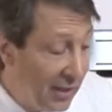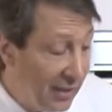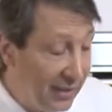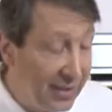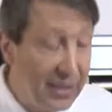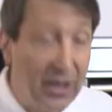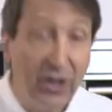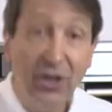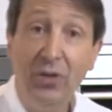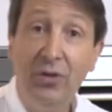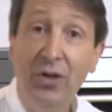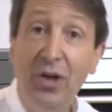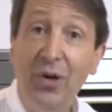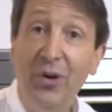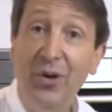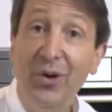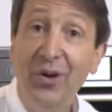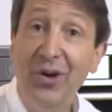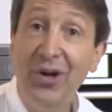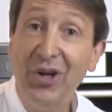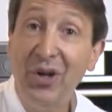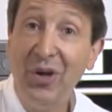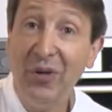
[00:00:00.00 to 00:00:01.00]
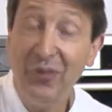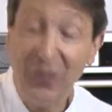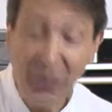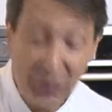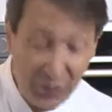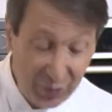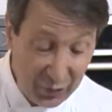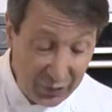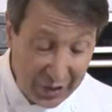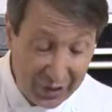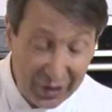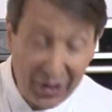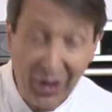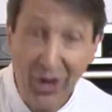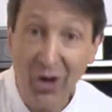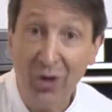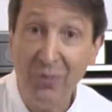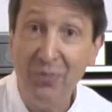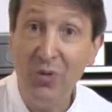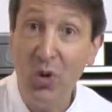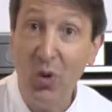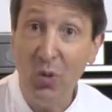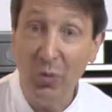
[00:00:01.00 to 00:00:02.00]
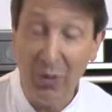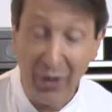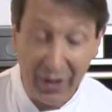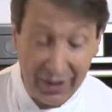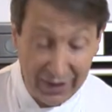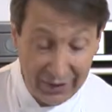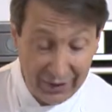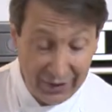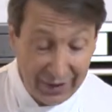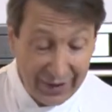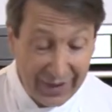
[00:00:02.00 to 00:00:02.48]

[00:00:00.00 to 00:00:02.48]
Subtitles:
Now you know and I know if you do that at home normally,